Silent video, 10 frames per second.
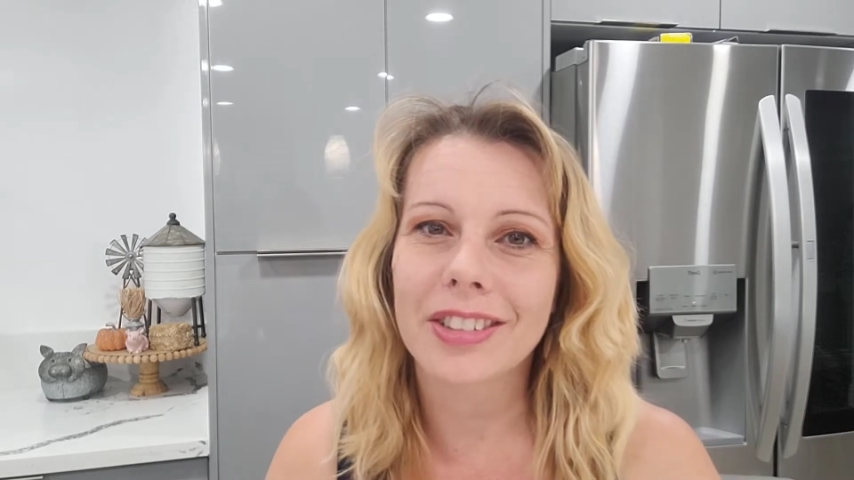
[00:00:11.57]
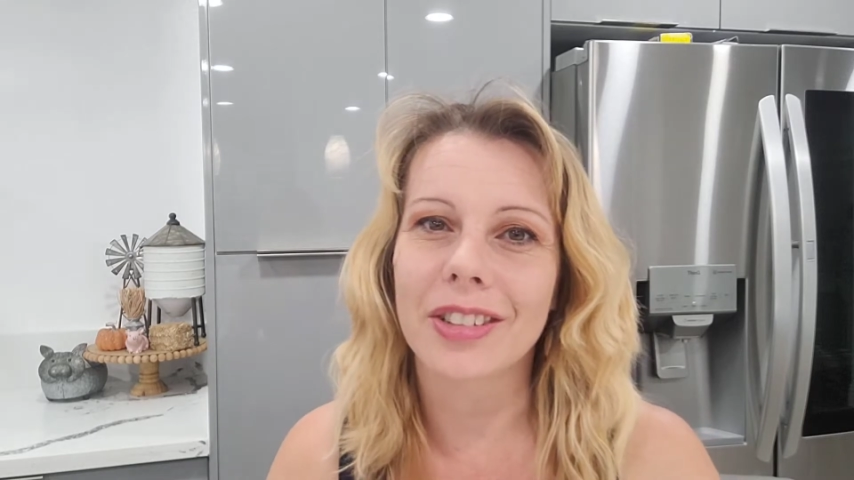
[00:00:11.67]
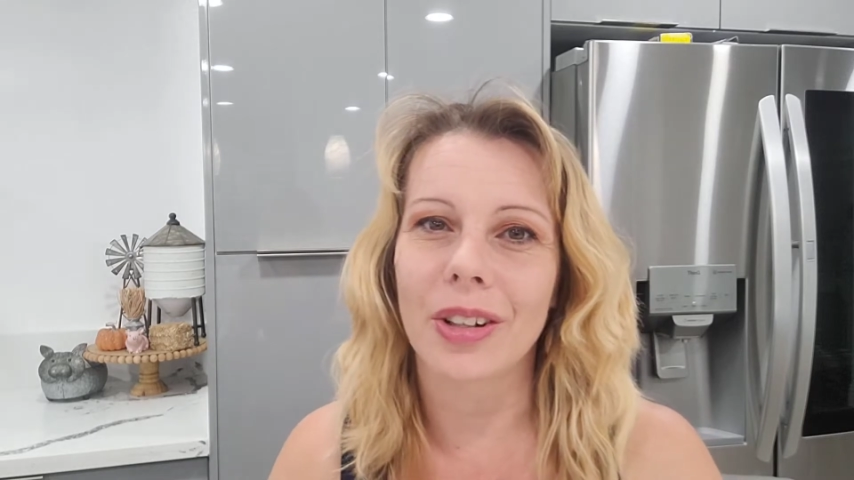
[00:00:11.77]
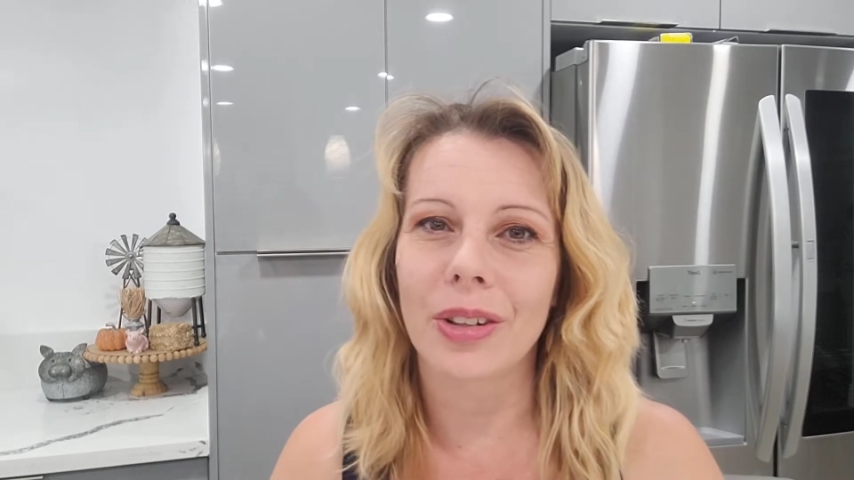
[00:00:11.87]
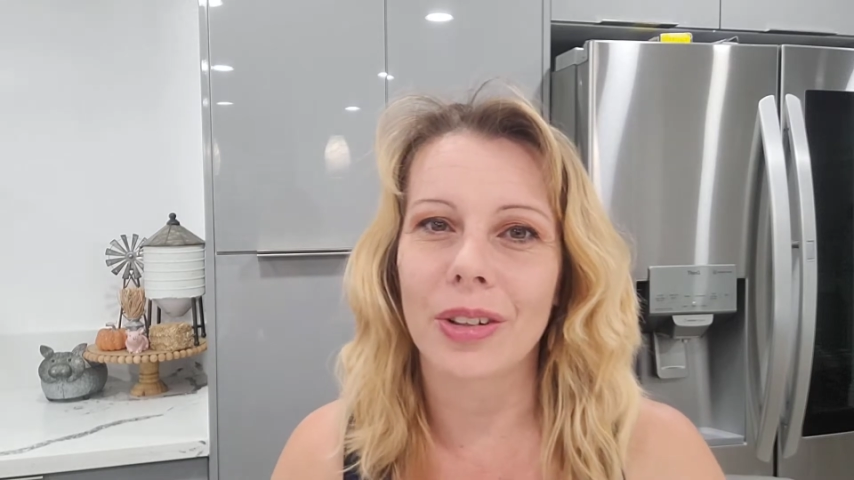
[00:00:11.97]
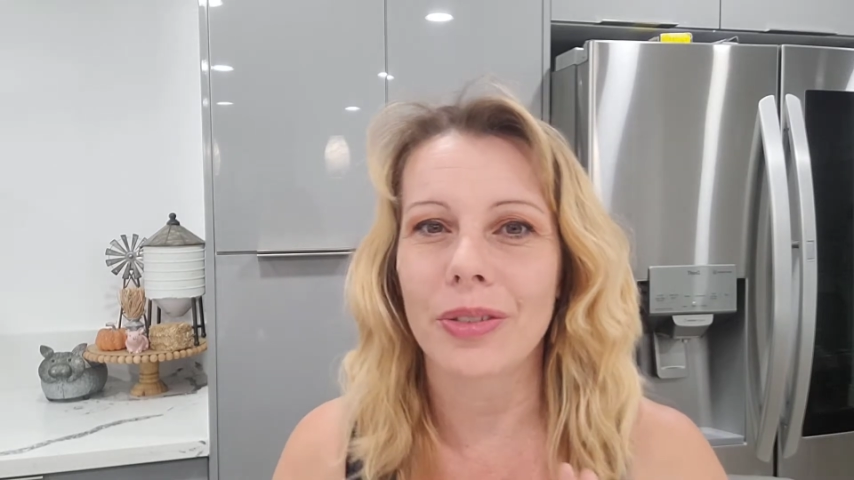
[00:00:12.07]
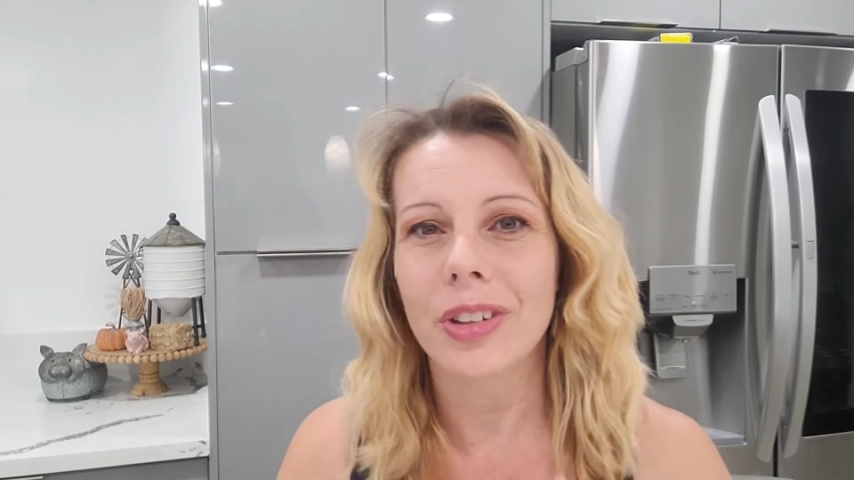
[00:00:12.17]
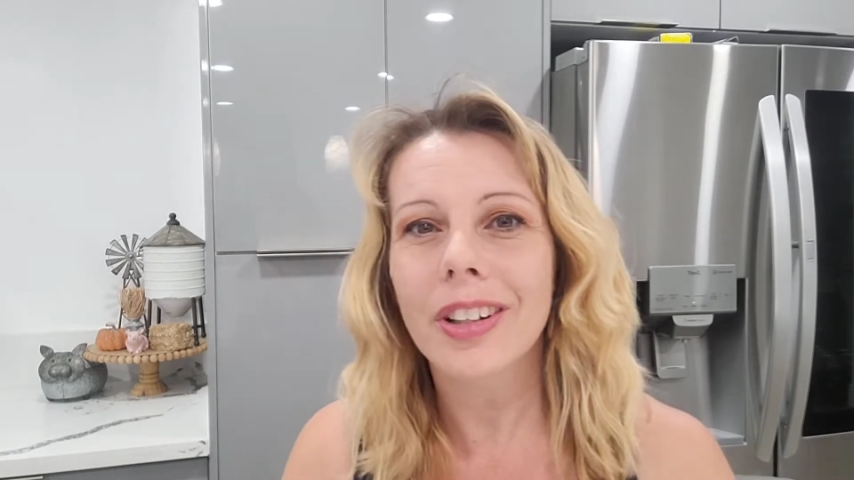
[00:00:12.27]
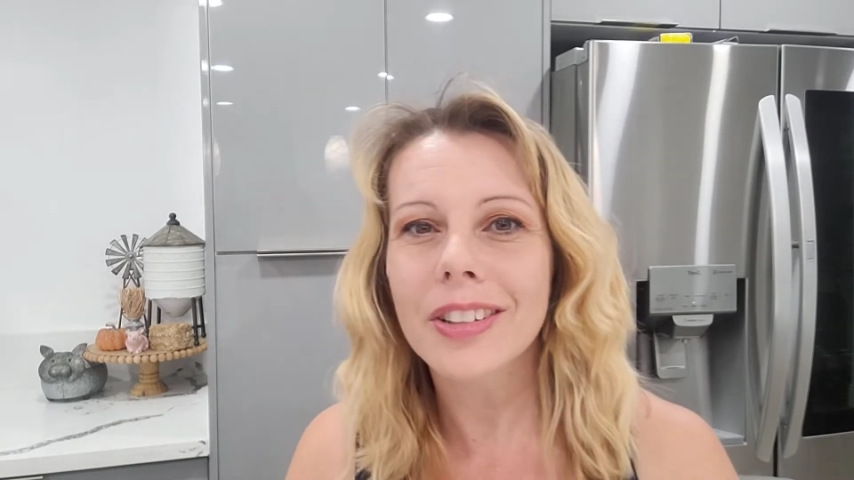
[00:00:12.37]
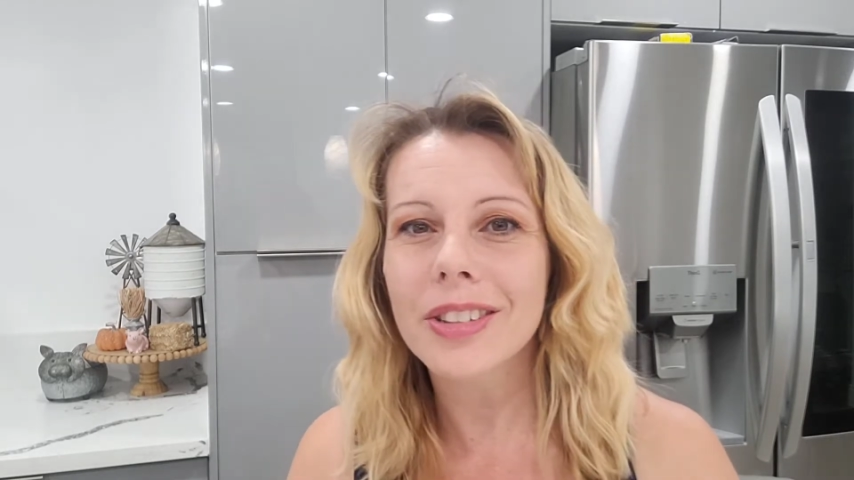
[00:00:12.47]
so if
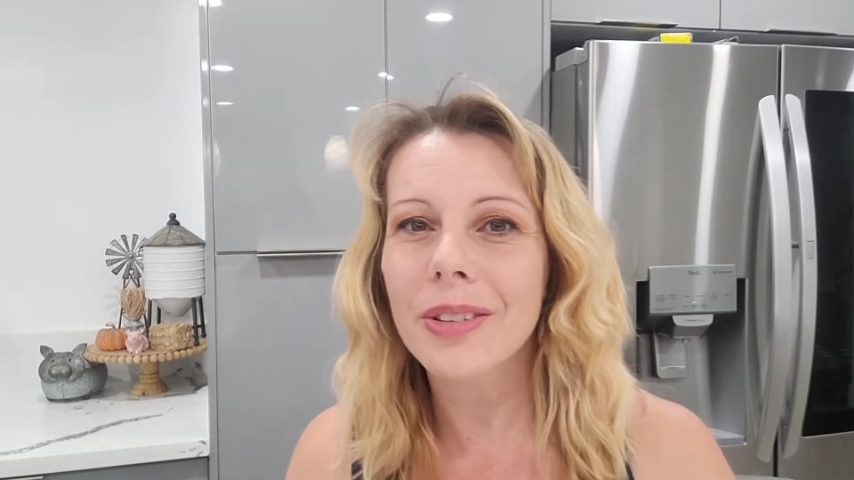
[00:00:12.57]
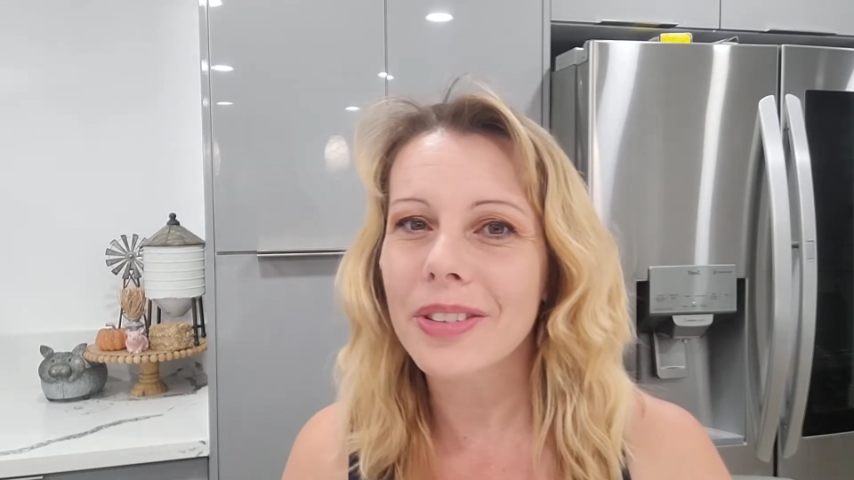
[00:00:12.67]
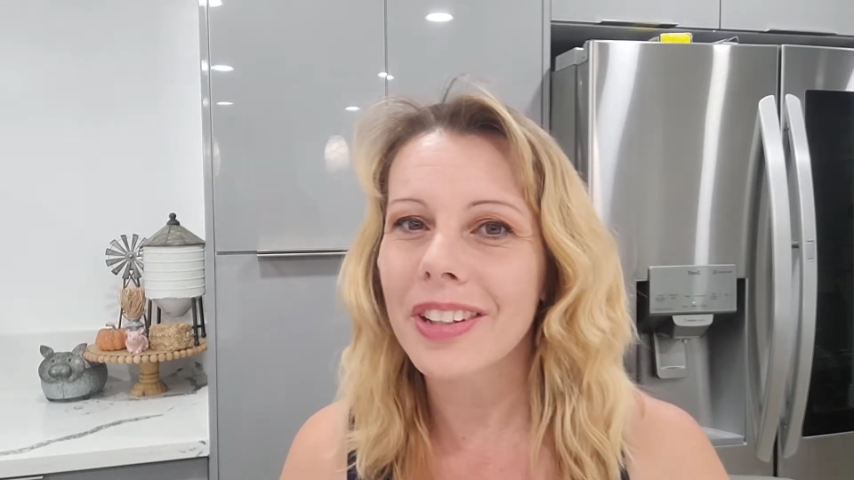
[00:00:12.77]
you guys don't